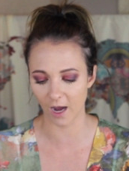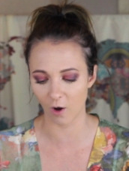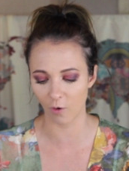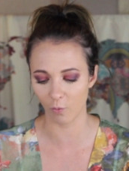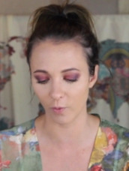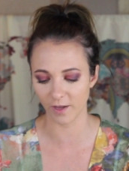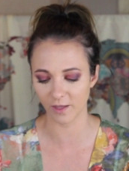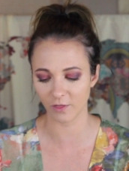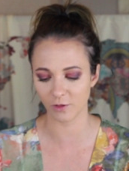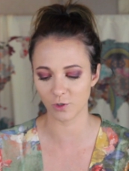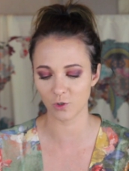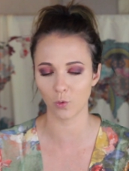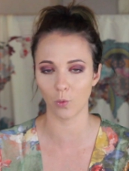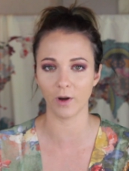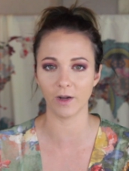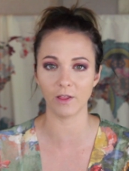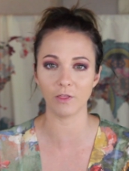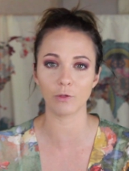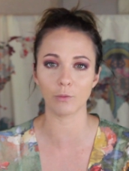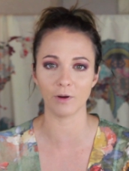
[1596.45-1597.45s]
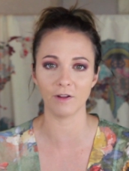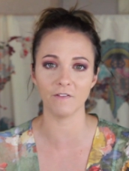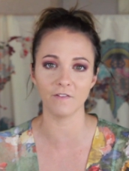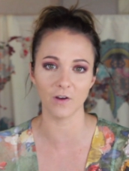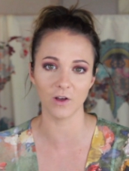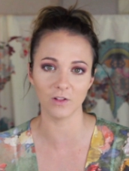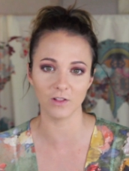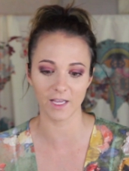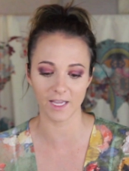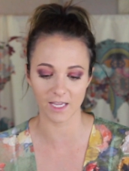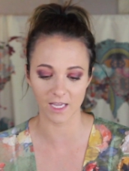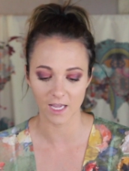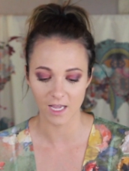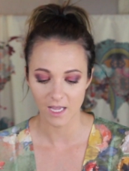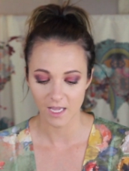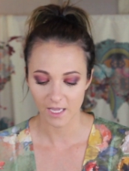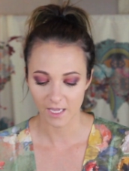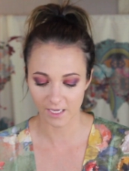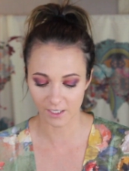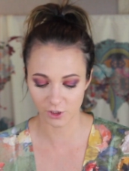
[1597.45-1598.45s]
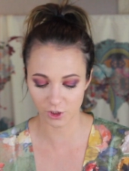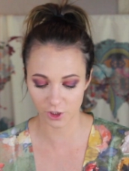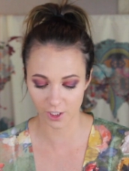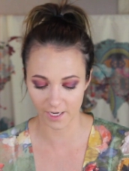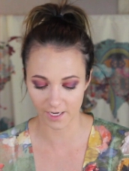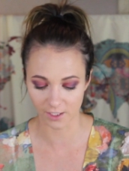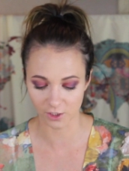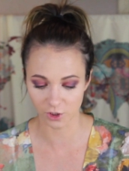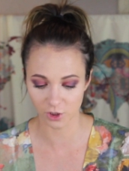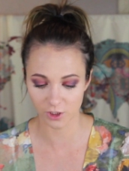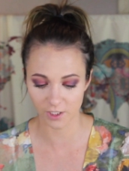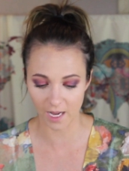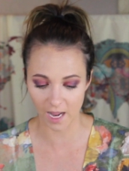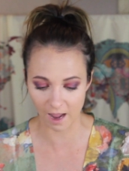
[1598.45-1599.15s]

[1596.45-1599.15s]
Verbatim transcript: how week 23 felt like it changed